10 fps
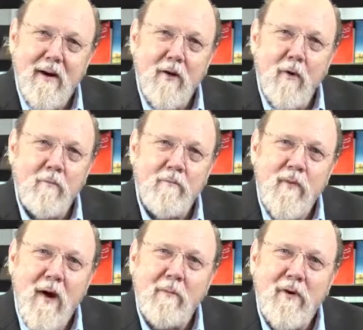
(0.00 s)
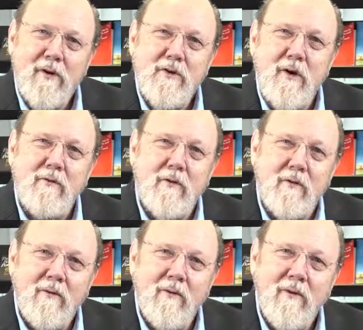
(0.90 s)
Hello, I'm Larry
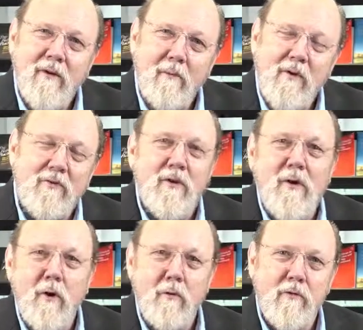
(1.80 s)
Johnson. I'm the CEO